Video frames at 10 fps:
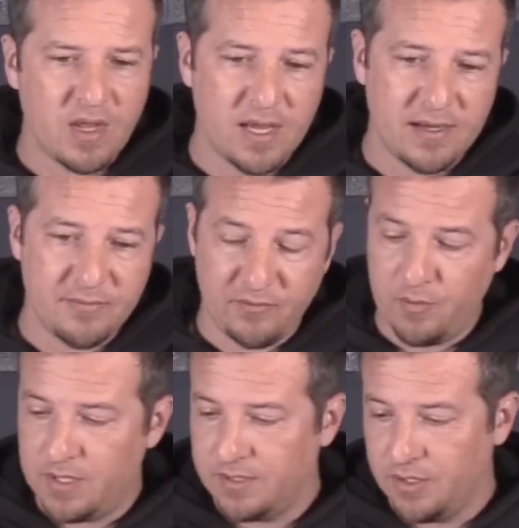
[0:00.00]
Uh, if
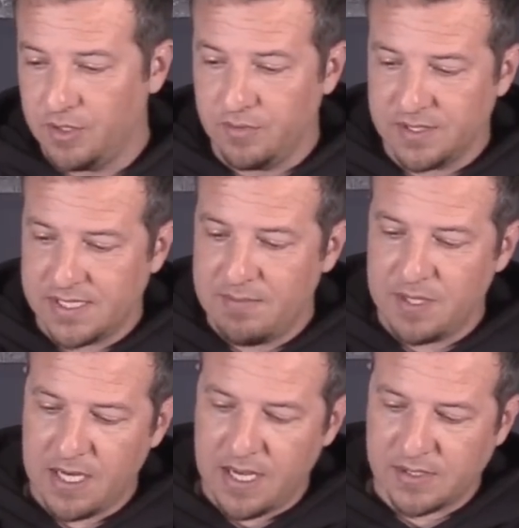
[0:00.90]
you want to, you could do the same
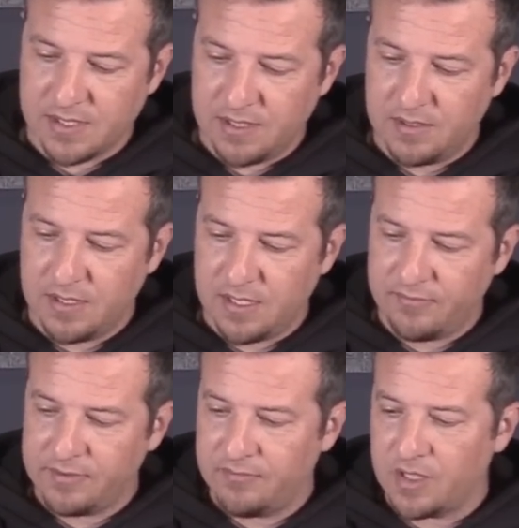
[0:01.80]
thing actually in
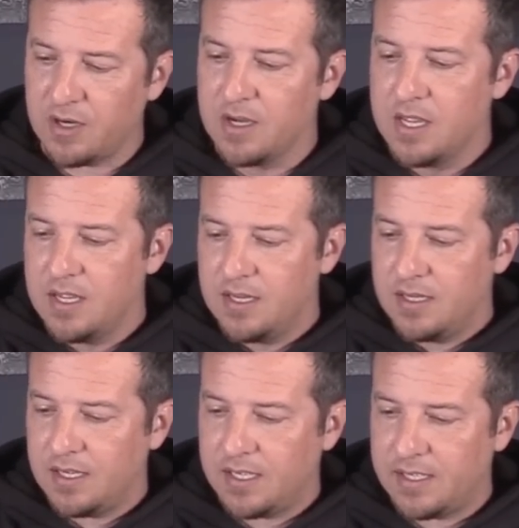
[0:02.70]
uh, Flaviar
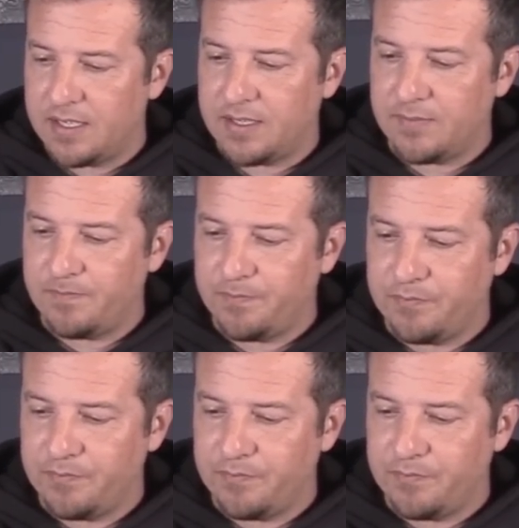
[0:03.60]
uh,